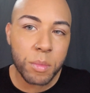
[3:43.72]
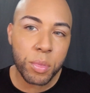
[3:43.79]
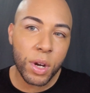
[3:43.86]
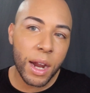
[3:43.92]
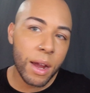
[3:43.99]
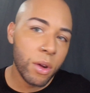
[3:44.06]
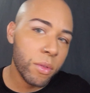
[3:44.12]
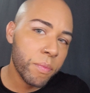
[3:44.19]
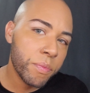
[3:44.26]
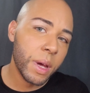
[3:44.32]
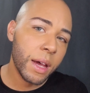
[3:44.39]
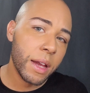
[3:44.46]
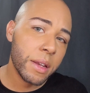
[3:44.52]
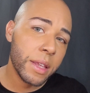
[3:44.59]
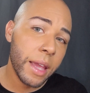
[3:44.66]
the brow.
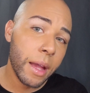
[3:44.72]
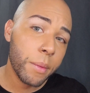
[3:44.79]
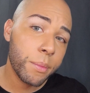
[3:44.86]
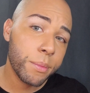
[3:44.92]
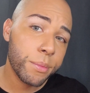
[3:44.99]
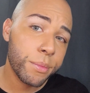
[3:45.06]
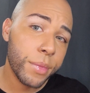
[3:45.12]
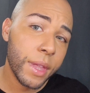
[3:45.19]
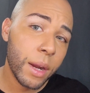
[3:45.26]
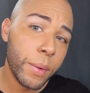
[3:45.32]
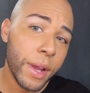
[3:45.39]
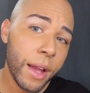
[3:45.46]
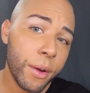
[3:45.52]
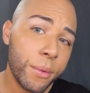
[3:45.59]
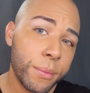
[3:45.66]
But yeah, there
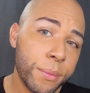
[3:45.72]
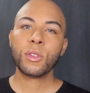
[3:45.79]
we go.